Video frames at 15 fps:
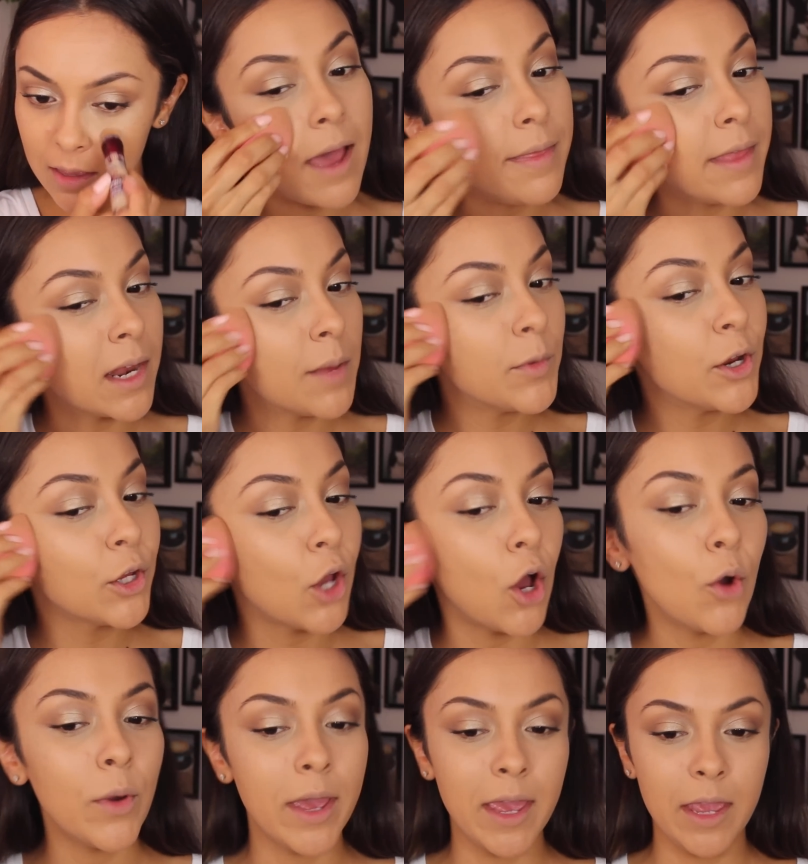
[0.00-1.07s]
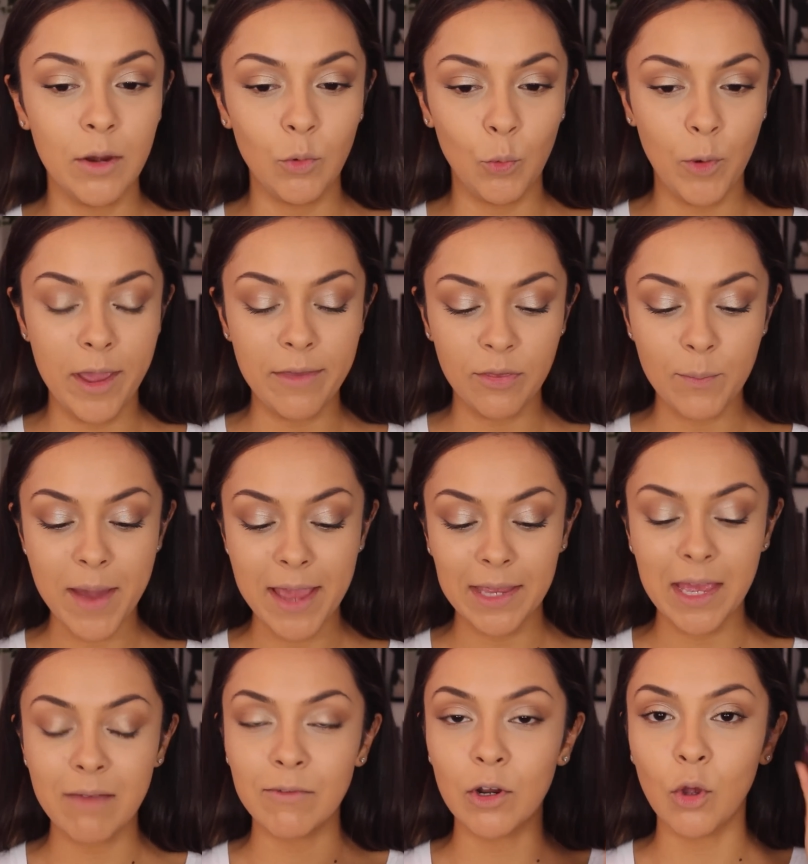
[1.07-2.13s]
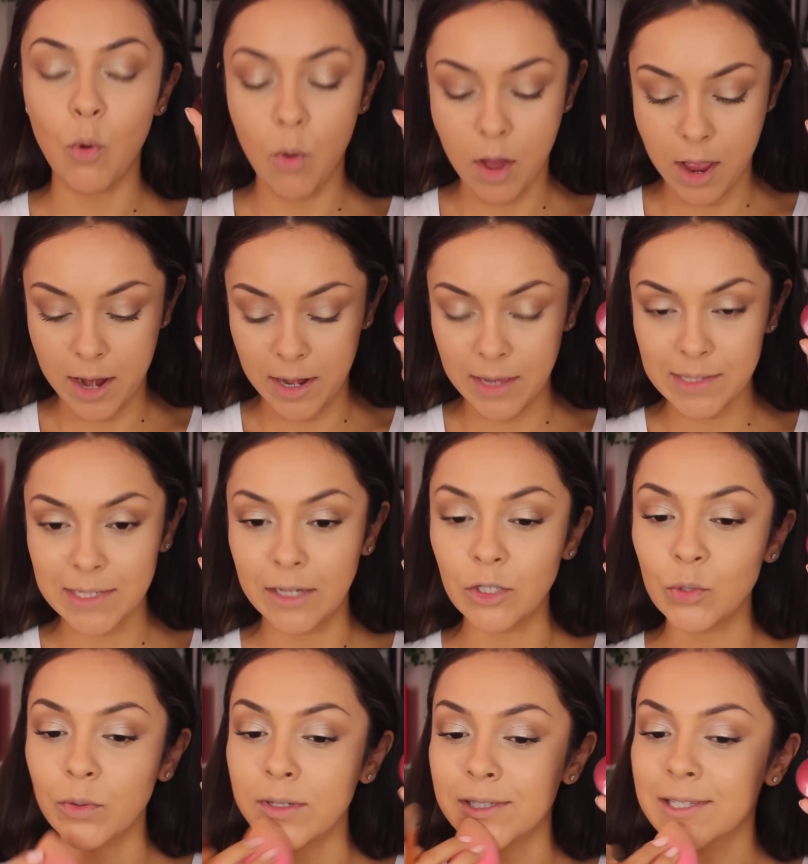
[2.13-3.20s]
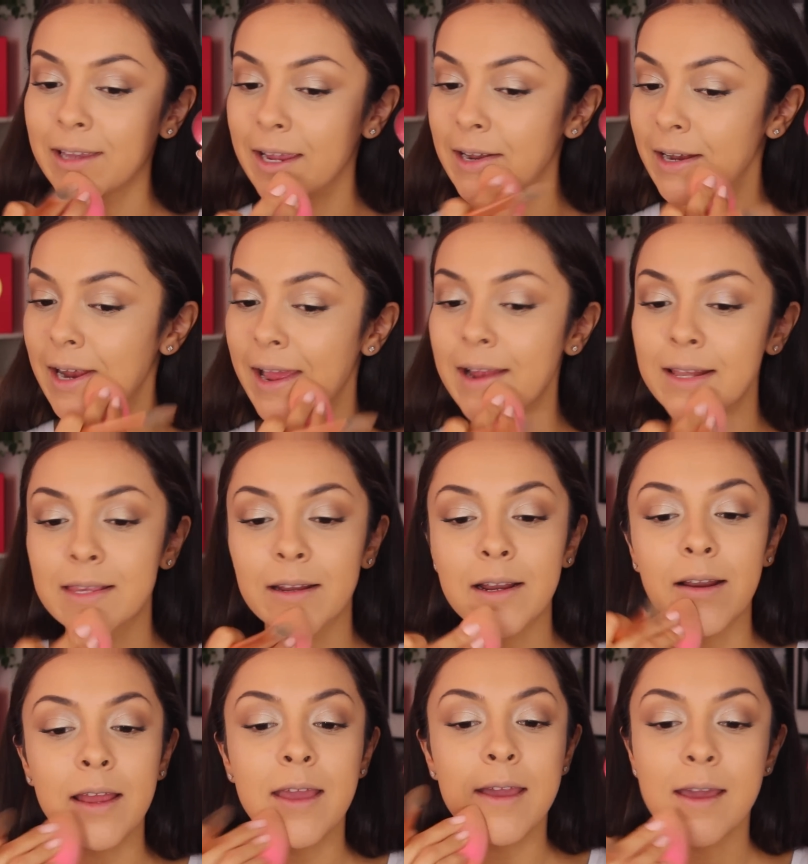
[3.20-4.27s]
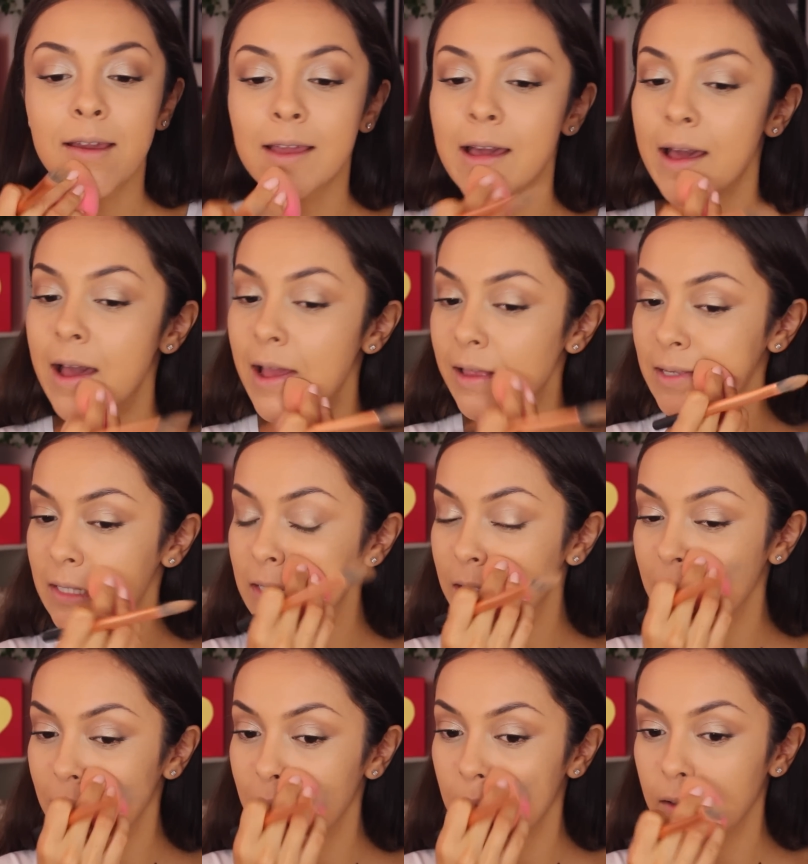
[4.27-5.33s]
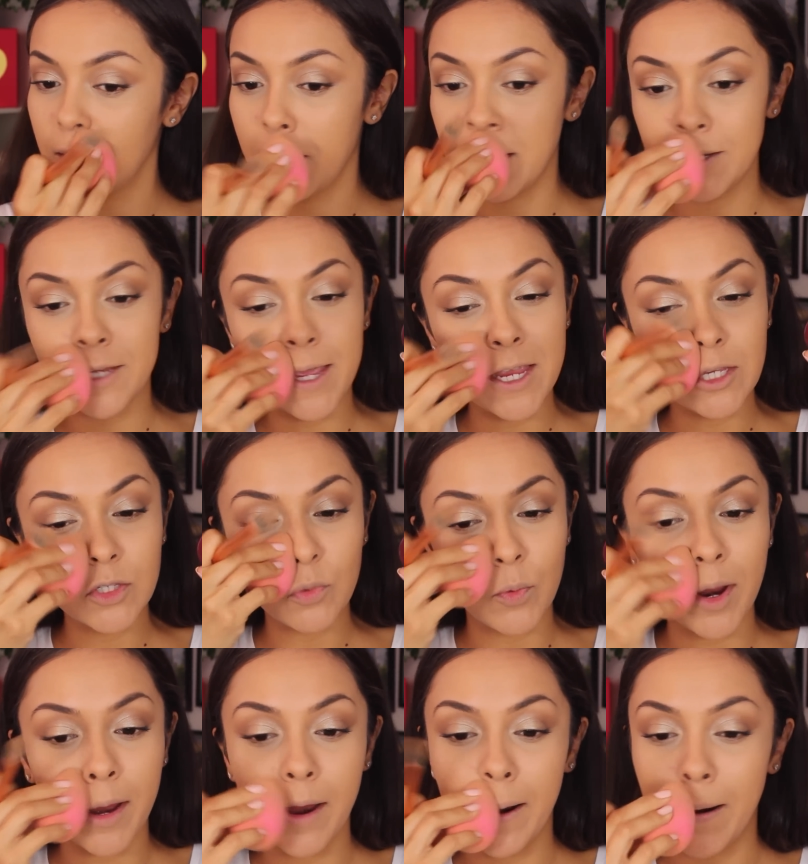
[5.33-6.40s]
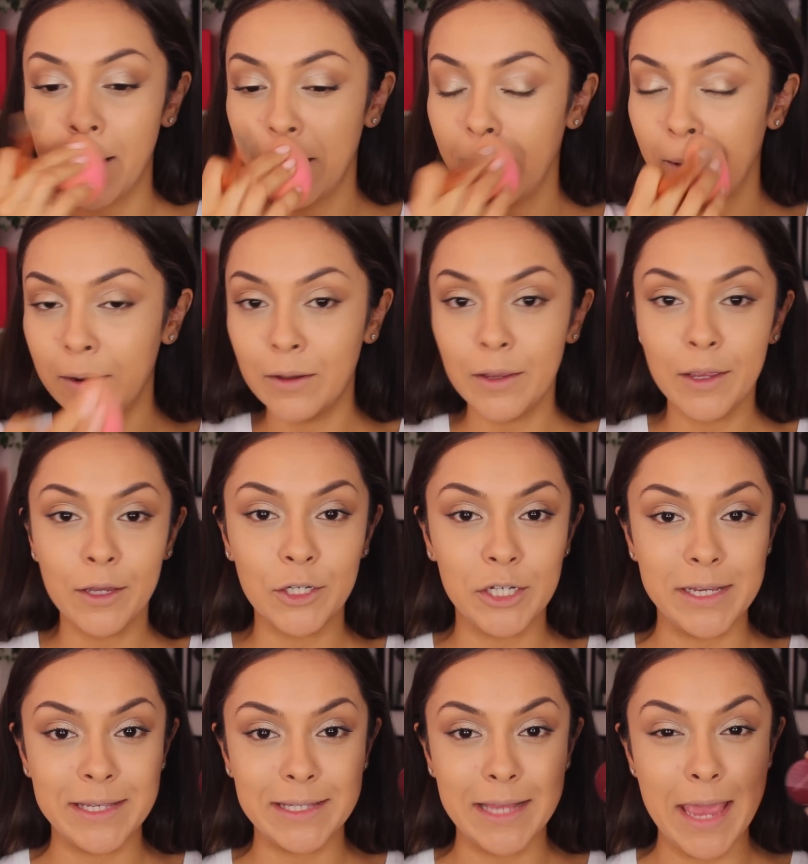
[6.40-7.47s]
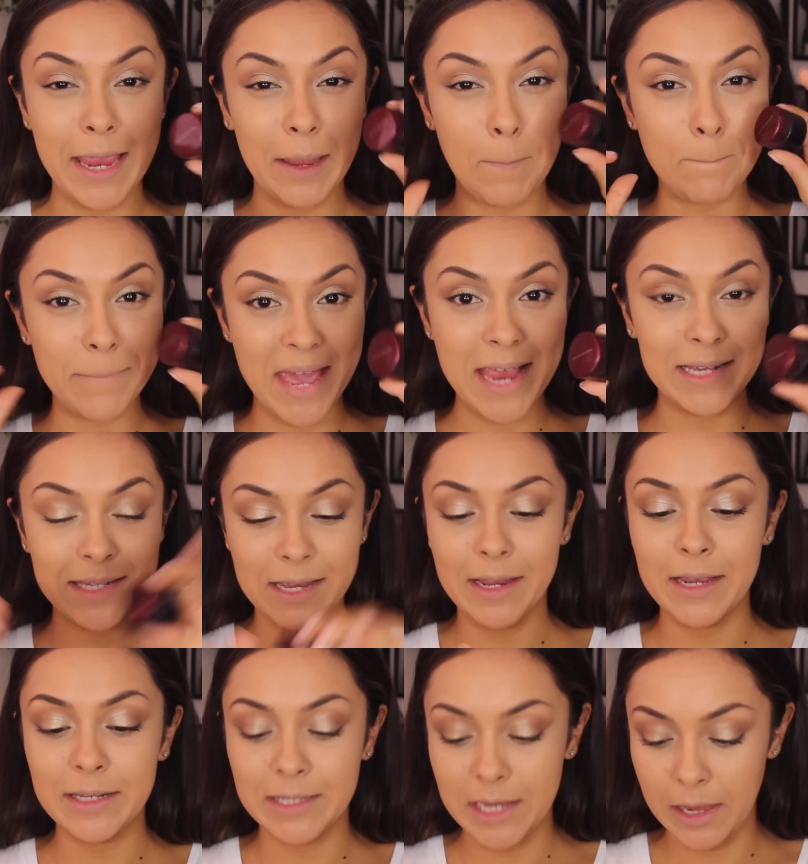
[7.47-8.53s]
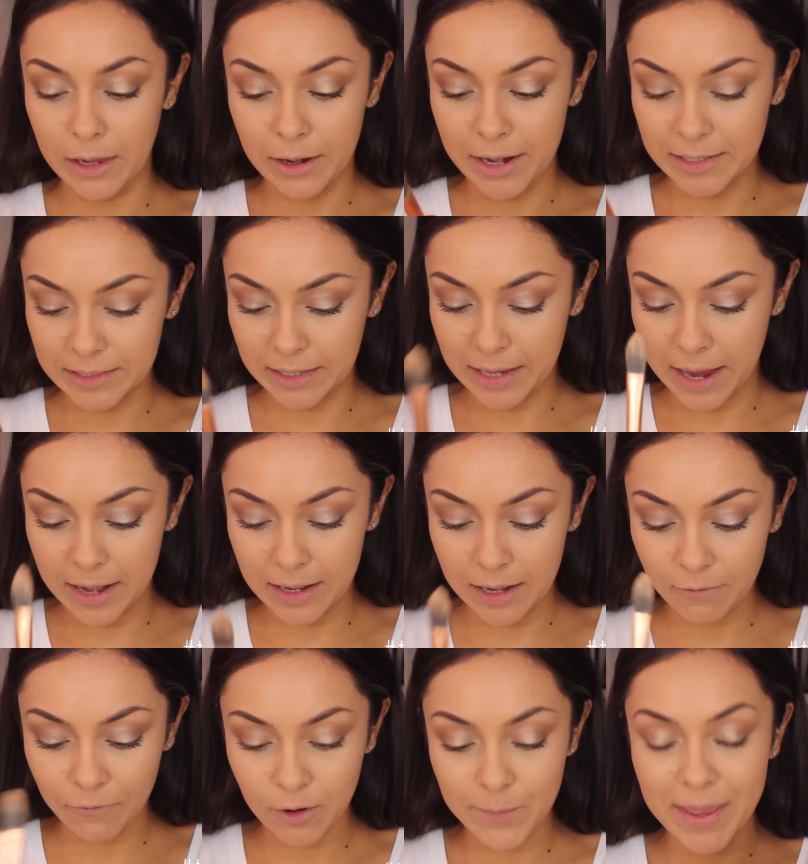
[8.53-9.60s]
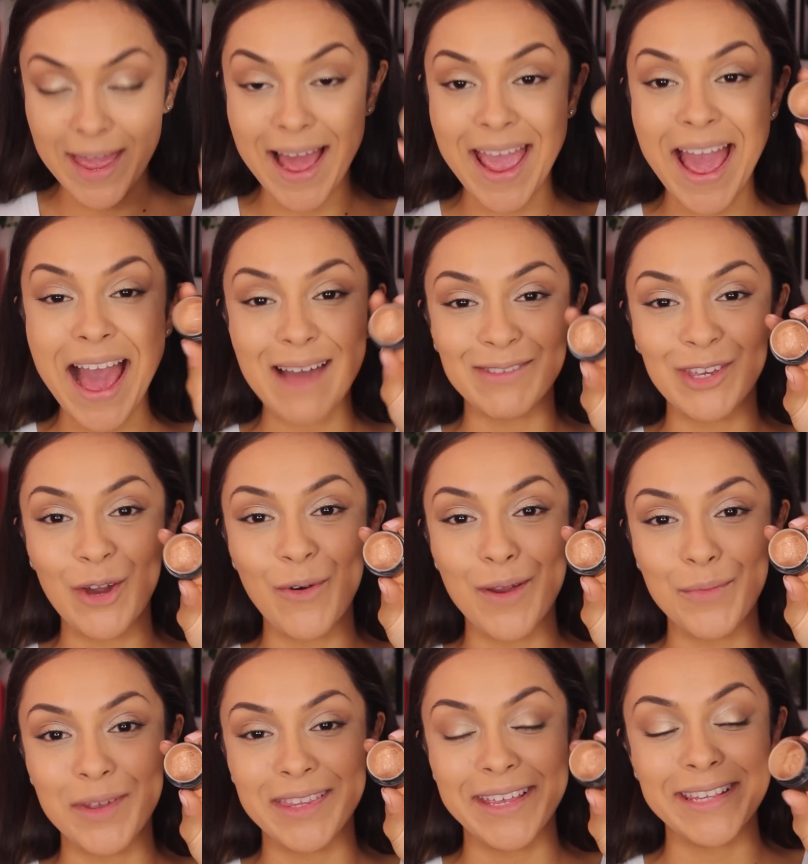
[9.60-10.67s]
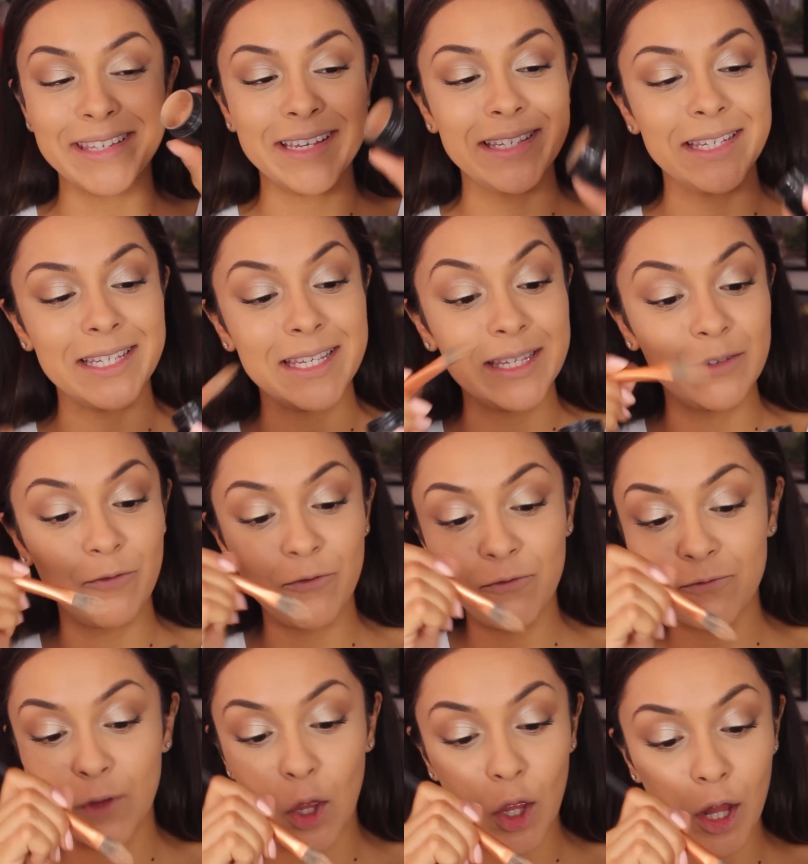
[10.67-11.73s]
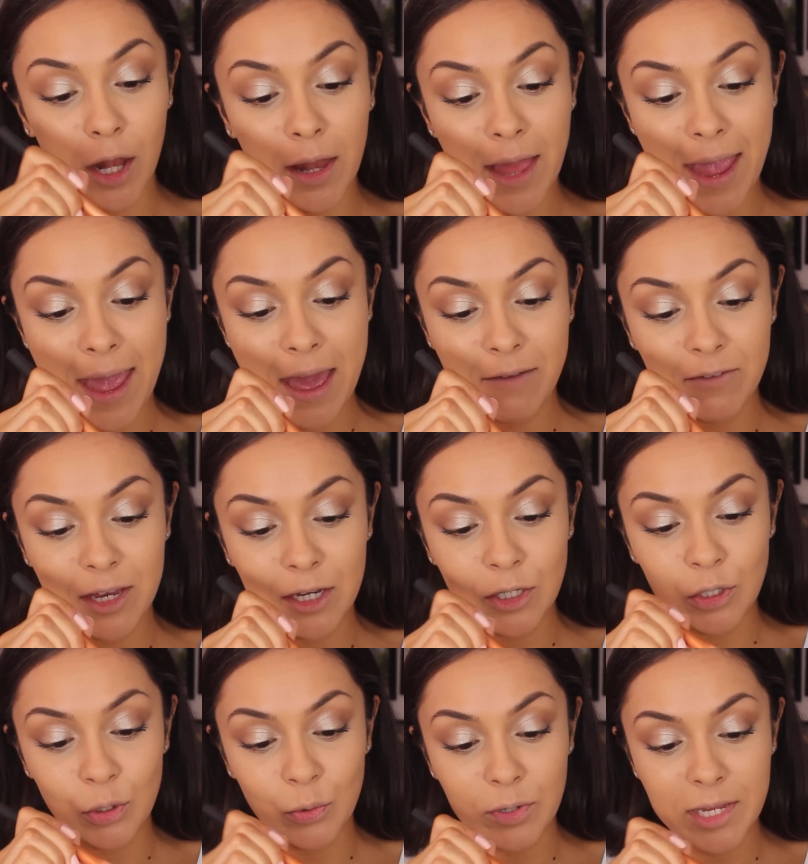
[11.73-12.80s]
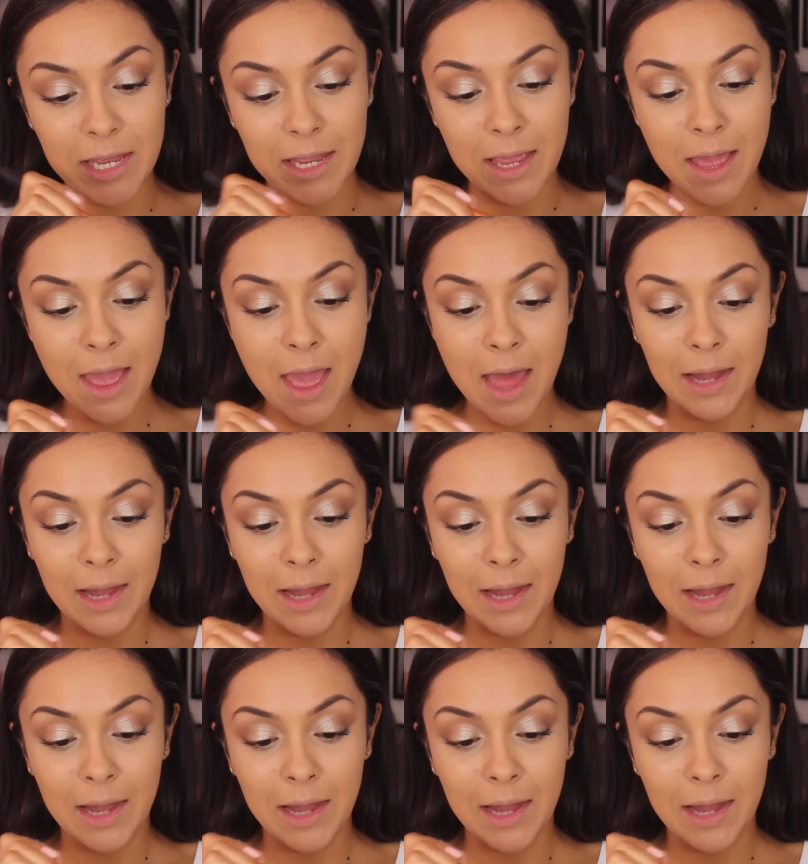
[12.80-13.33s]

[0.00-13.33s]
And then I'm going to go in with my Kevyn Aucoin Sensual Skin Enhancer because on days where just like basic concealer isn't cutting it for me, I have to go in with this because this is full heavy duty.